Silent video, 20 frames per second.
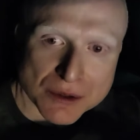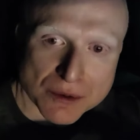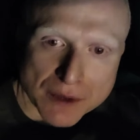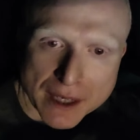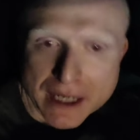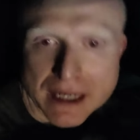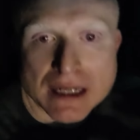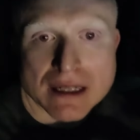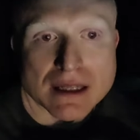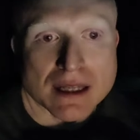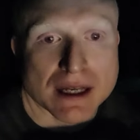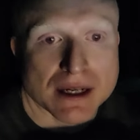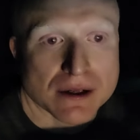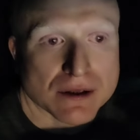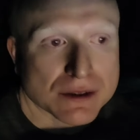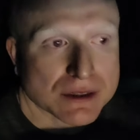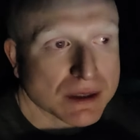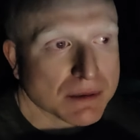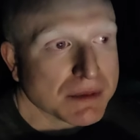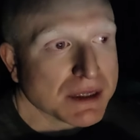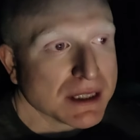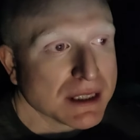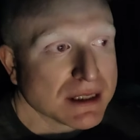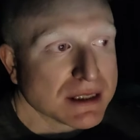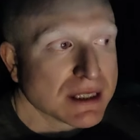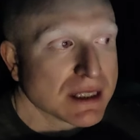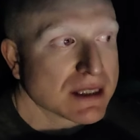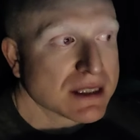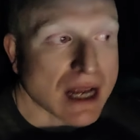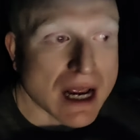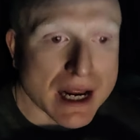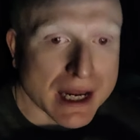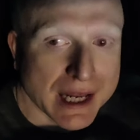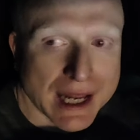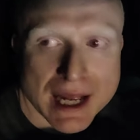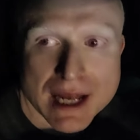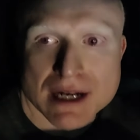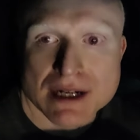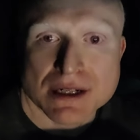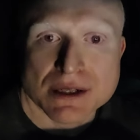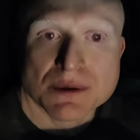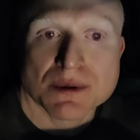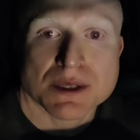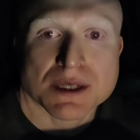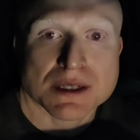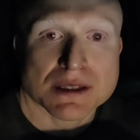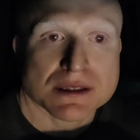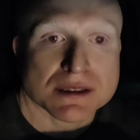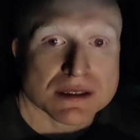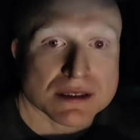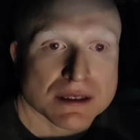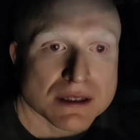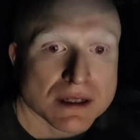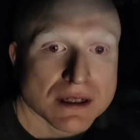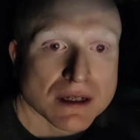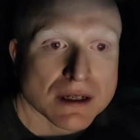a regulator, something that says, I can't do this.